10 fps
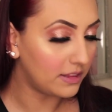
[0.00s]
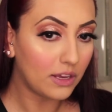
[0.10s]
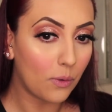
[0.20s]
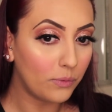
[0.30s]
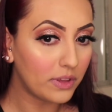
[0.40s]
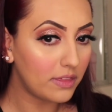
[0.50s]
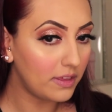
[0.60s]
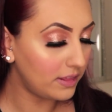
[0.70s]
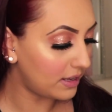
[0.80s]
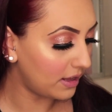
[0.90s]
The only
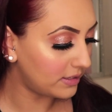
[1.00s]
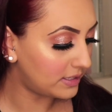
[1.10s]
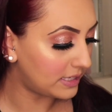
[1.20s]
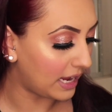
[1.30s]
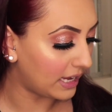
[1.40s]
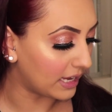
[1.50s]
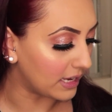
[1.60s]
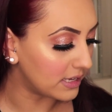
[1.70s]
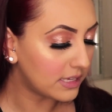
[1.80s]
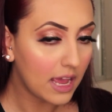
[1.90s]
thing that I'll say
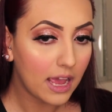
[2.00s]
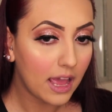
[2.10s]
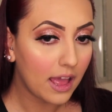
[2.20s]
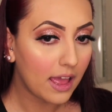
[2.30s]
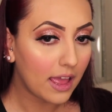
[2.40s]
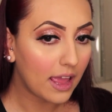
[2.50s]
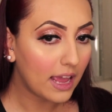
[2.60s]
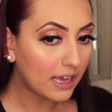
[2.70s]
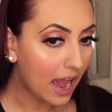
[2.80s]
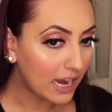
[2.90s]
is
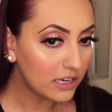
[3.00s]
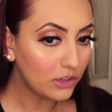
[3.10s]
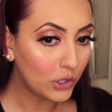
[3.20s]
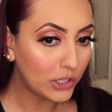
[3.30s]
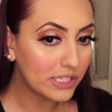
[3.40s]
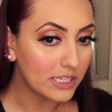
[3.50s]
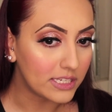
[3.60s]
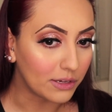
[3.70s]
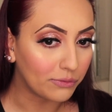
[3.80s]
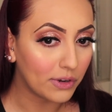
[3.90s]
it kind of looks
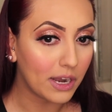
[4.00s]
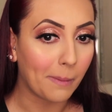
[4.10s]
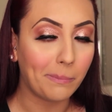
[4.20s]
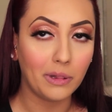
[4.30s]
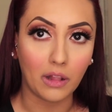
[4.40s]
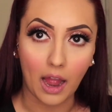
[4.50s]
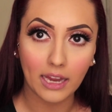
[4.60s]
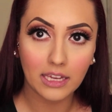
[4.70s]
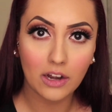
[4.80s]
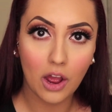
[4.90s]
different
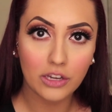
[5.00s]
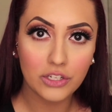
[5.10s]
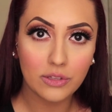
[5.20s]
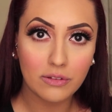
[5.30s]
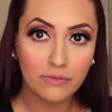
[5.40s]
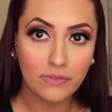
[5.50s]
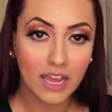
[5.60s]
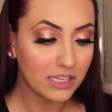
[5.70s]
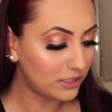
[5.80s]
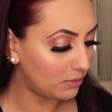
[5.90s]
applying it onto the
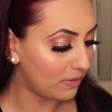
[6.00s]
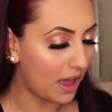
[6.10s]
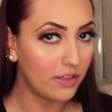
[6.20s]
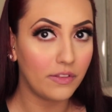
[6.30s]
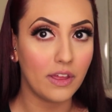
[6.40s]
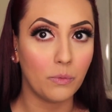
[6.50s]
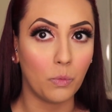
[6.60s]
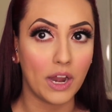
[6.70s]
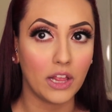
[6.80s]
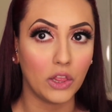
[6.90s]
face rather than
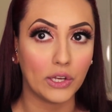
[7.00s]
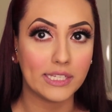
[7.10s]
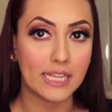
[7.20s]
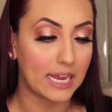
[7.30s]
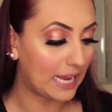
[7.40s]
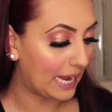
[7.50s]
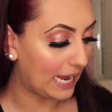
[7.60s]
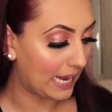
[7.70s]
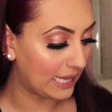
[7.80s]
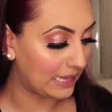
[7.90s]
what it looks like
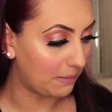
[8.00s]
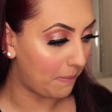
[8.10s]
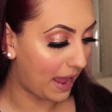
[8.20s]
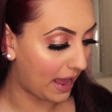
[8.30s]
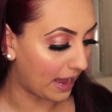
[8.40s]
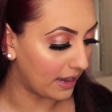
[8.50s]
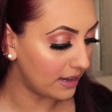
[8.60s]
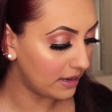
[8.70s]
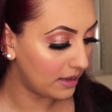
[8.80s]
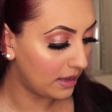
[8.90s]
in the
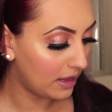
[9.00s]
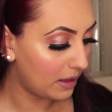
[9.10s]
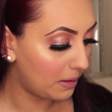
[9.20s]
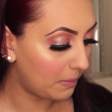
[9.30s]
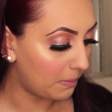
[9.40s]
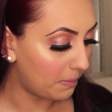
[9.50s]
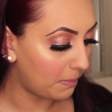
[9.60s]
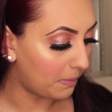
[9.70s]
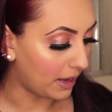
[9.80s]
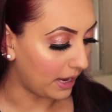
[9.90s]
pan,
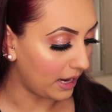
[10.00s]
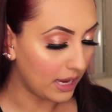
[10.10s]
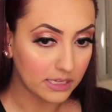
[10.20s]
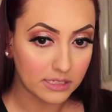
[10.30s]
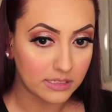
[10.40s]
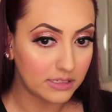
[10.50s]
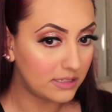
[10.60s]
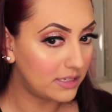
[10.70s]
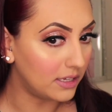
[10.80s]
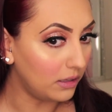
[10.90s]
but it's
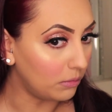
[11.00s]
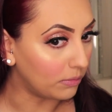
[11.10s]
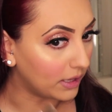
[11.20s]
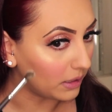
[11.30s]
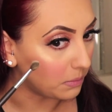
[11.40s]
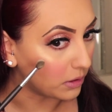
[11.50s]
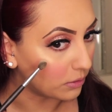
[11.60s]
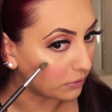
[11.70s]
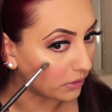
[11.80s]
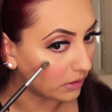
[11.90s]
still really
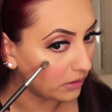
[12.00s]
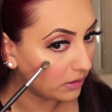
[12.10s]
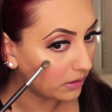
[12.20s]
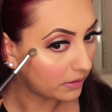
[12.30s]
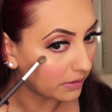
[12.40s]
beautiful.